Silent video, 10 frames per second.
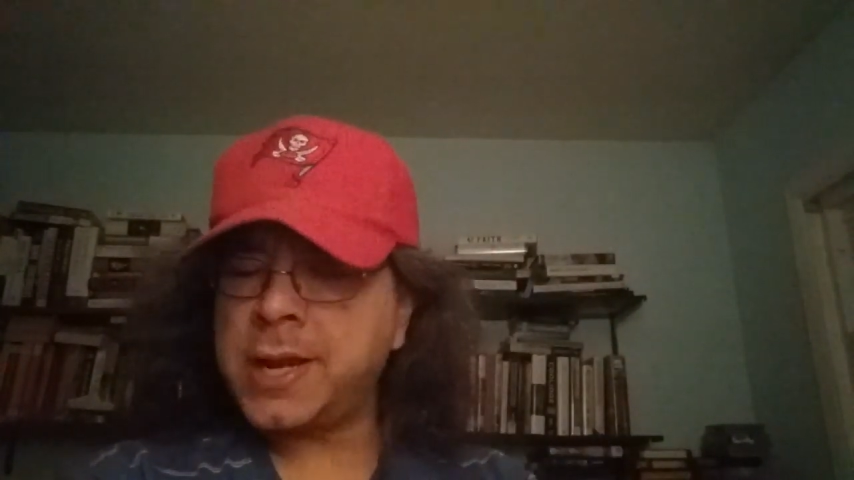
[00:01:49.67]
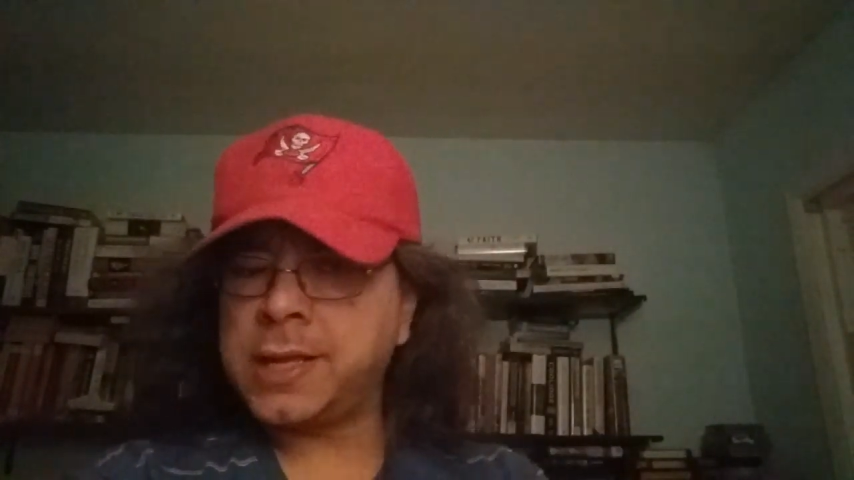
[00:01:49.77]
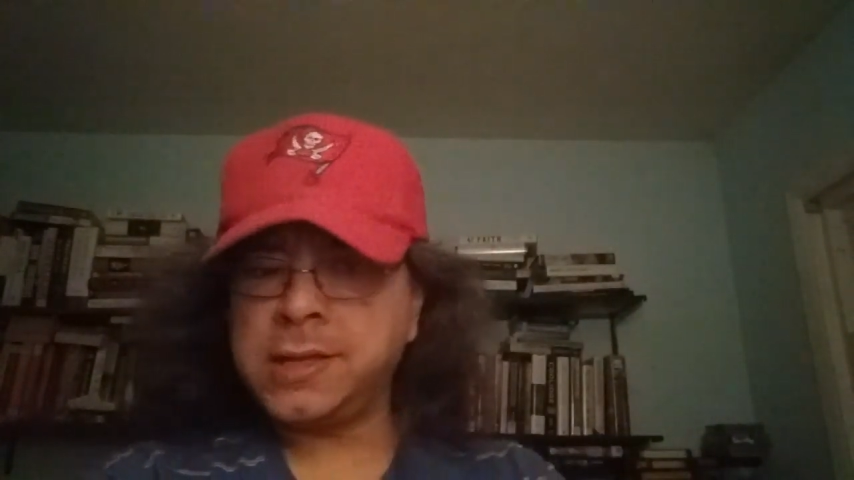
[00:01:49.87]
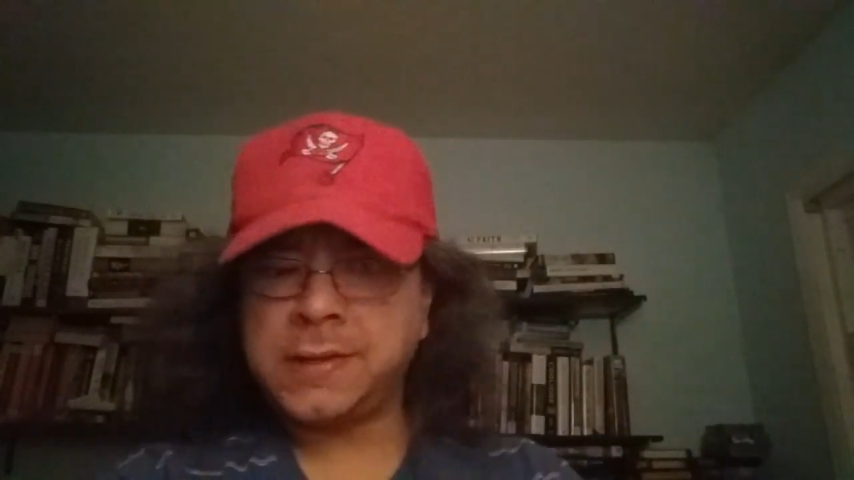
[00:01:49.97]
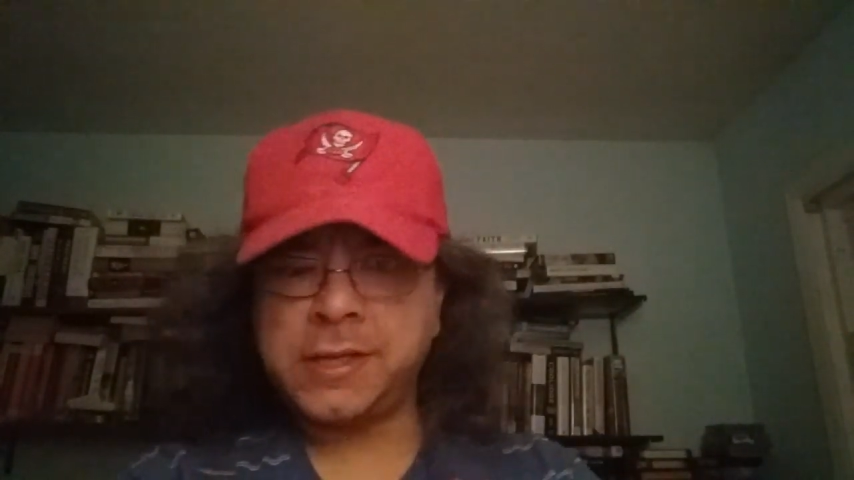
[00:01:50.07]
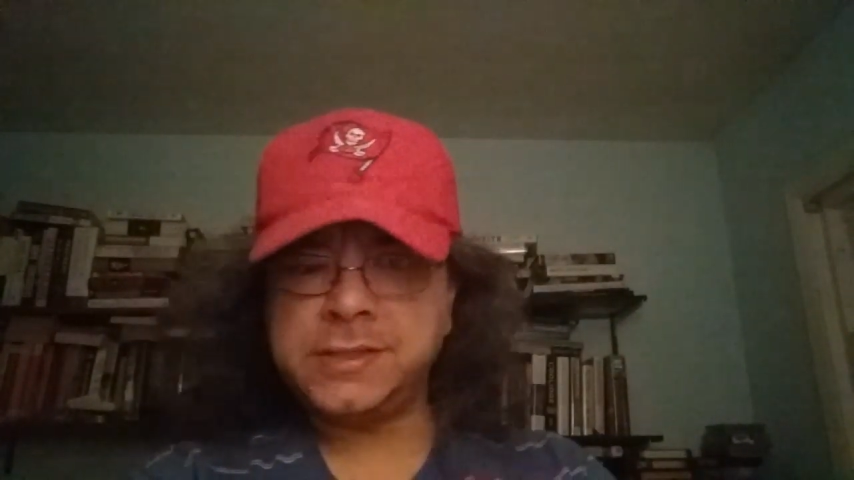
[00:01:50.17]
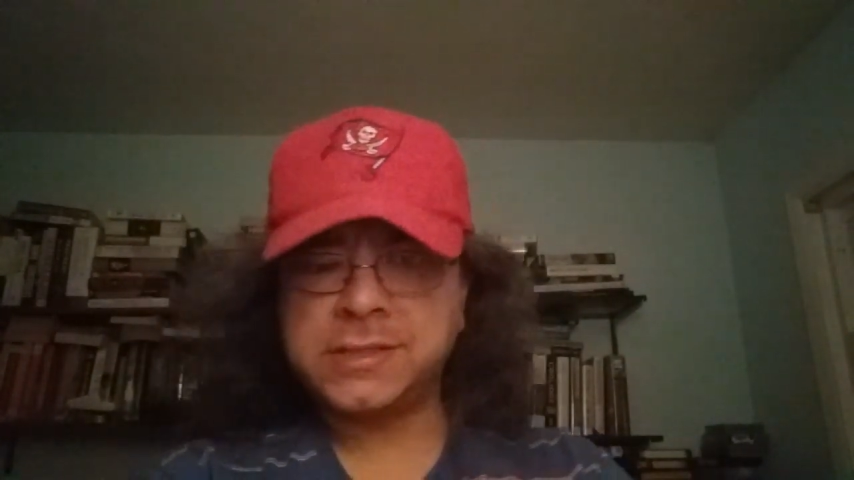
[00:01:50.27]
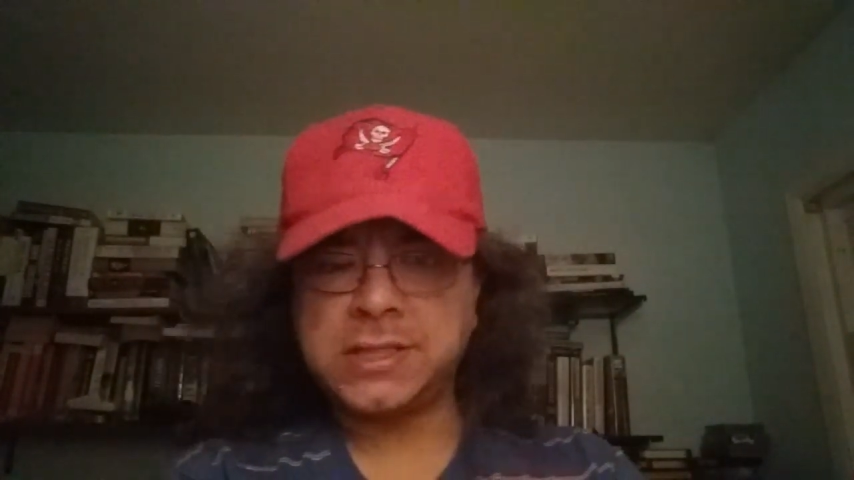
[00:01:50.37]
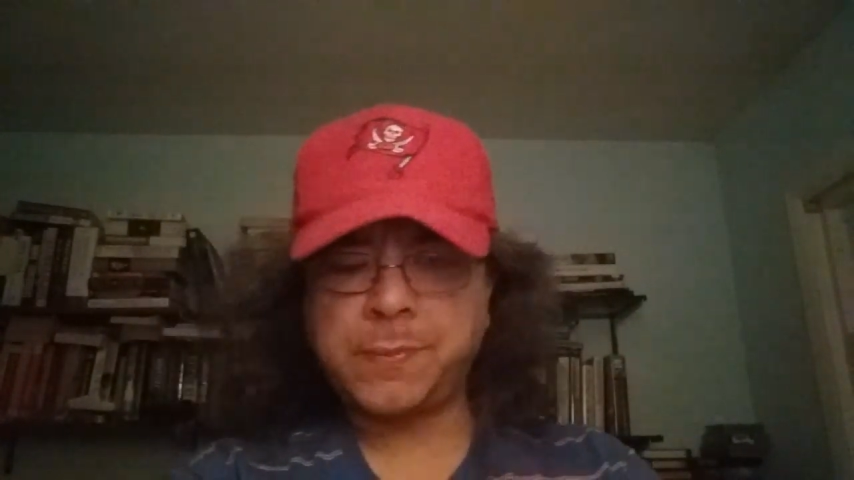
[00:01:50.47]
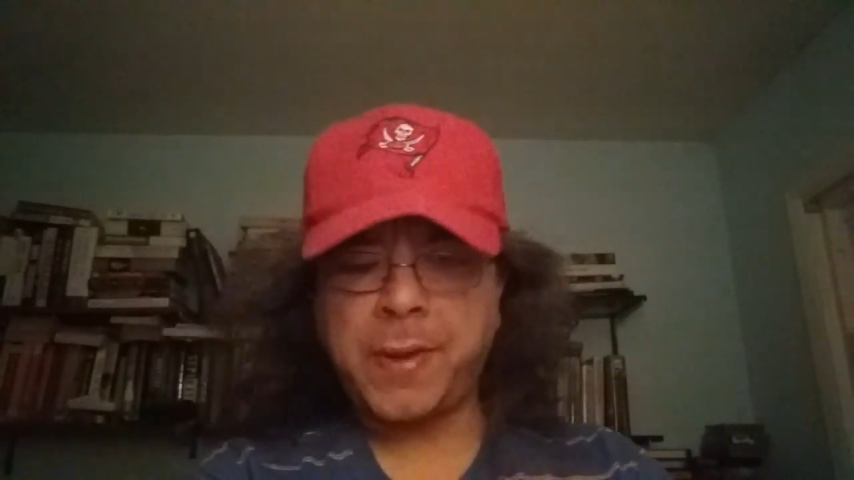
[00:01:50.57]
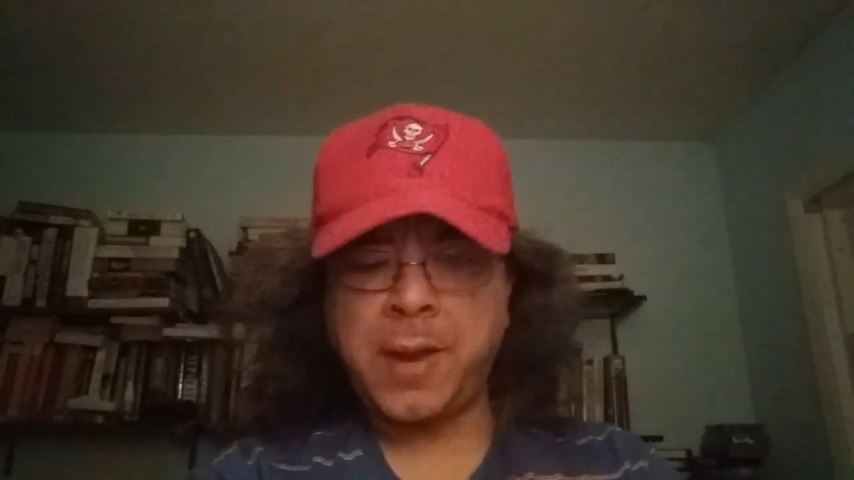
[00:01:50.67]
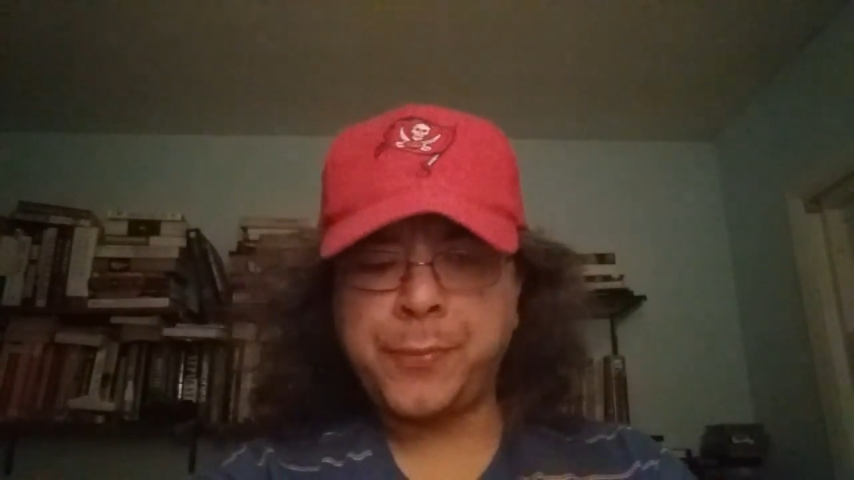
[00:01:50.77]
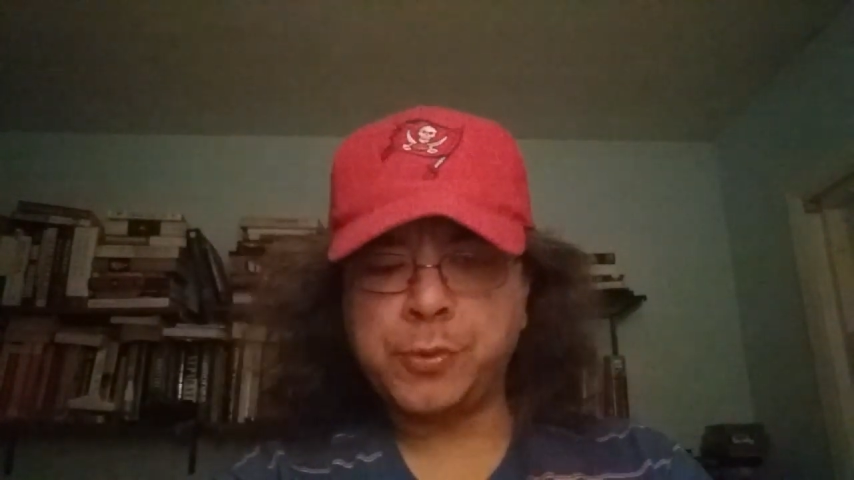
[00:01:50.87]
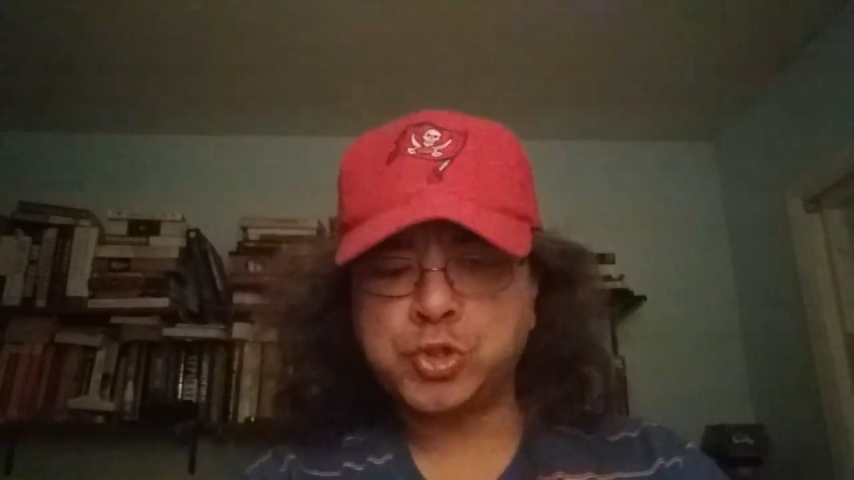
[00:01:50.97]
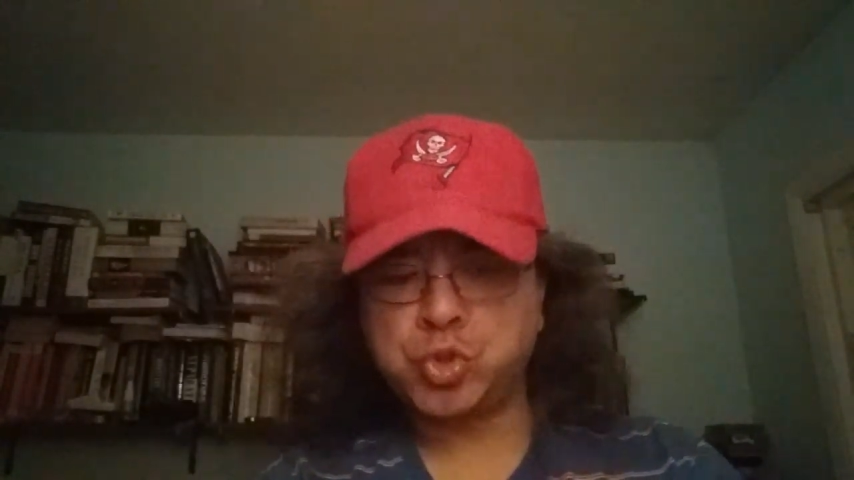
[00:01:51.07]
I get that he's not the
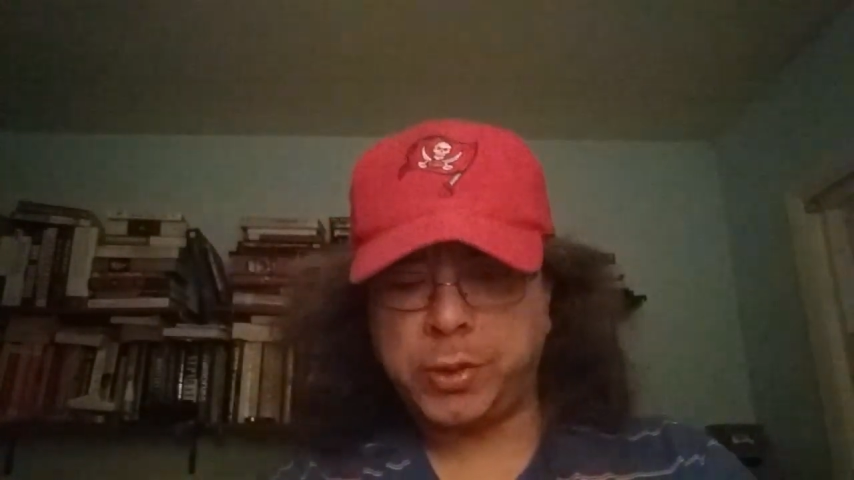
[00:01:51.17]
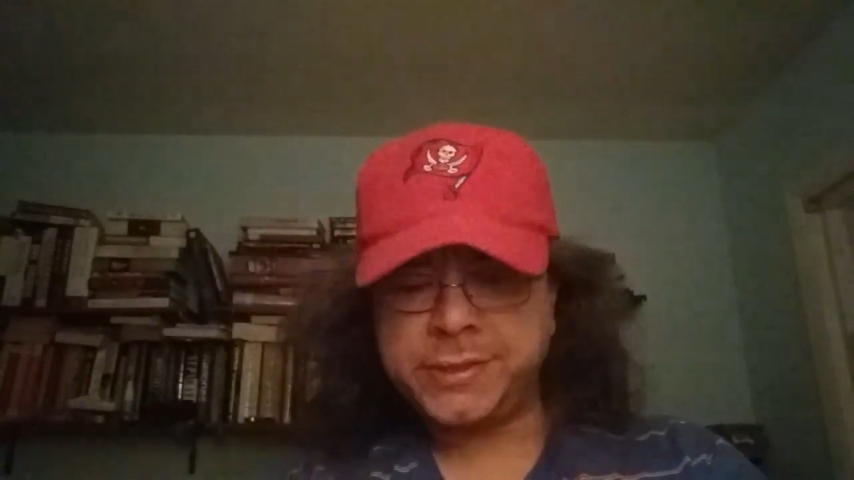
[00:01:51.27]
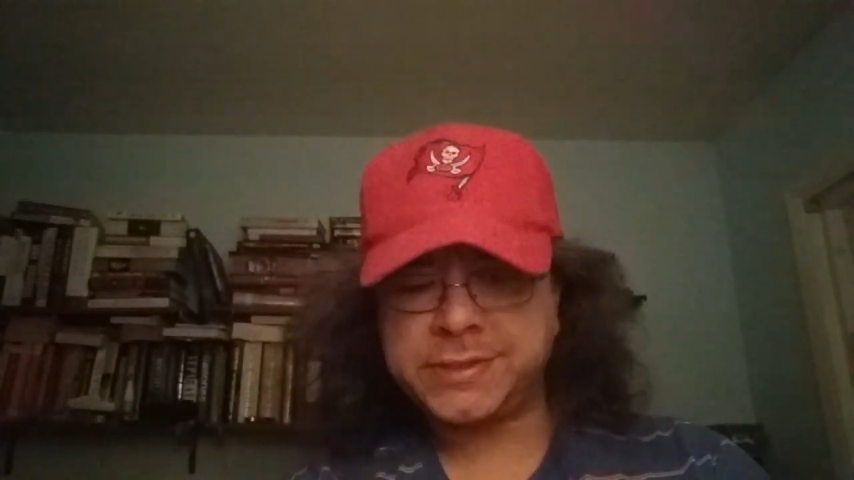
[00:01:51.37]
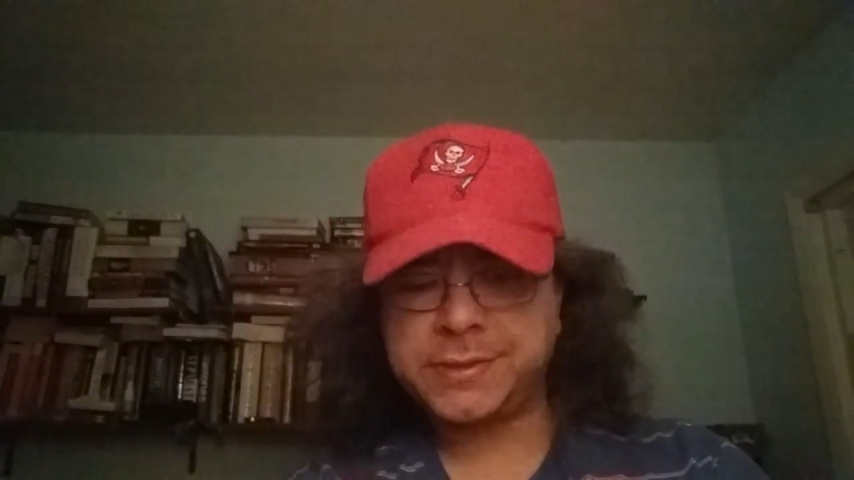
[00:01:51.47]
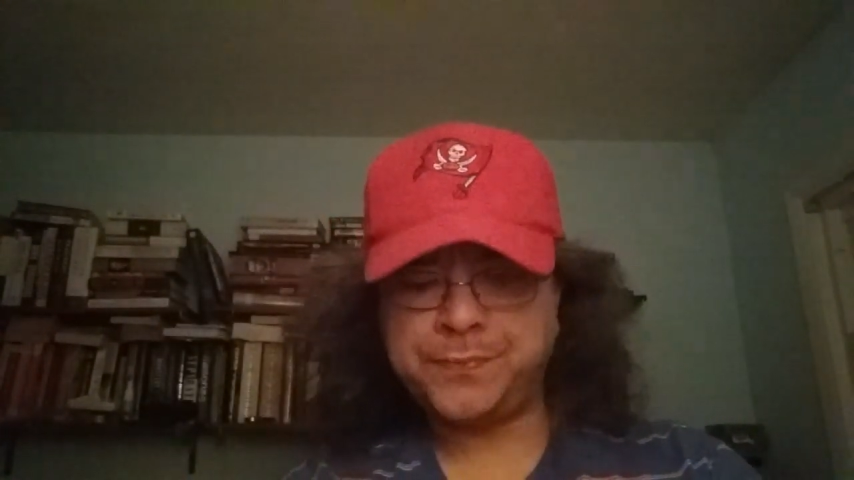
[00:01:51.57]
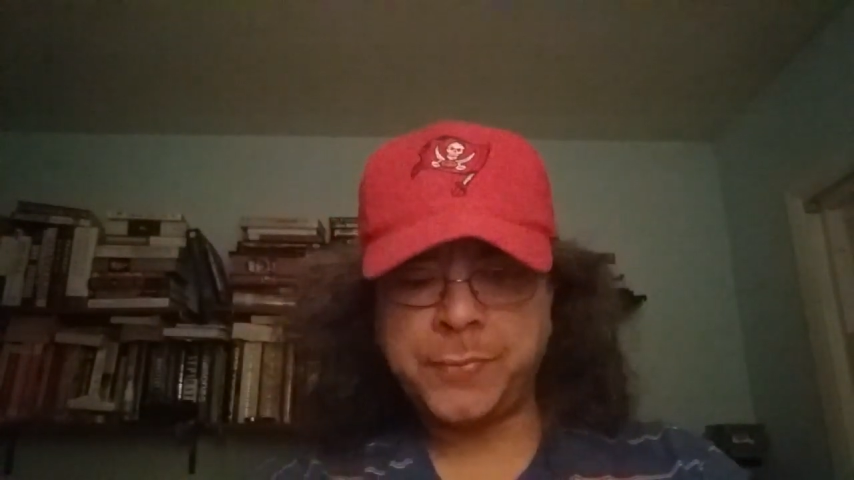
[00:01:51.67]
popular choice.